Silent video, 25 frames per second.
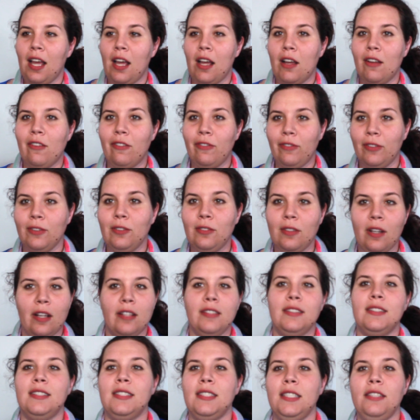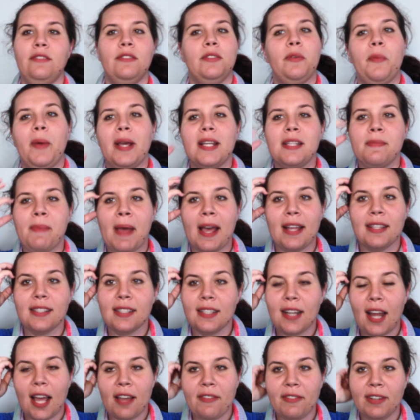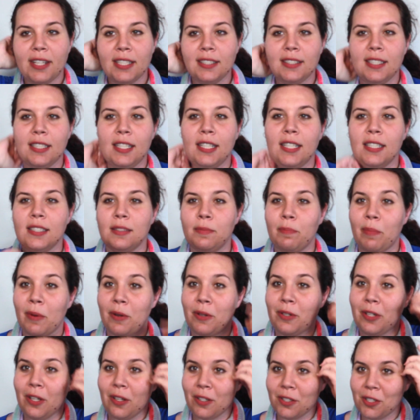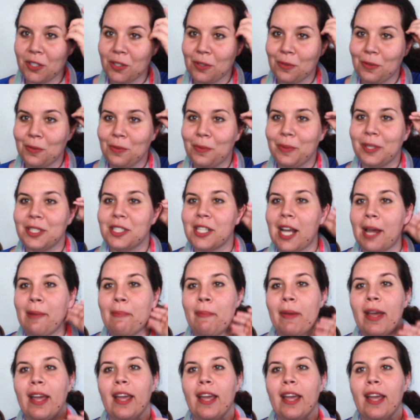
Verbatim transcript: a full-on Stephen West pattern. I've knitted his barnyard shawl, which I